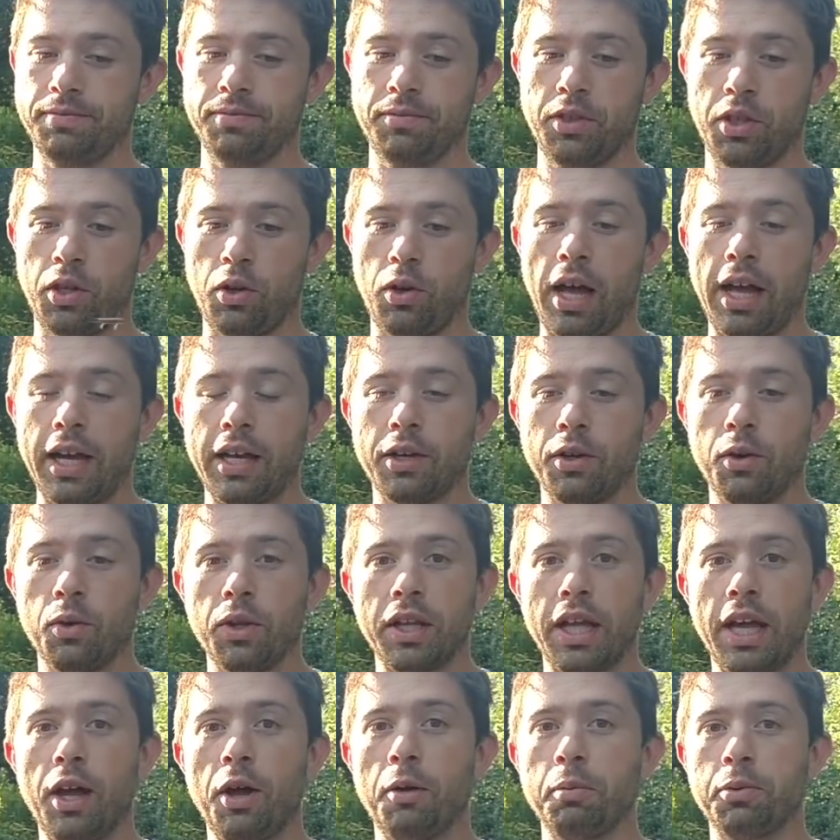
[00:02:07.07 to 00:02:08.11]
you know, I can
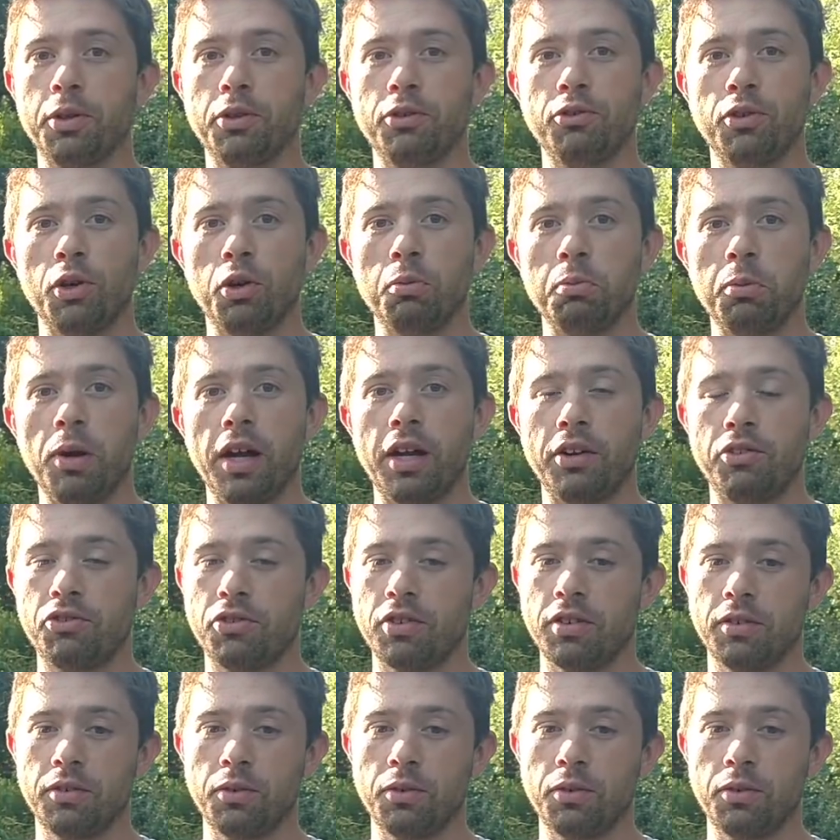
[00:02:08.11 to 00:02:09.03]
only help you so much.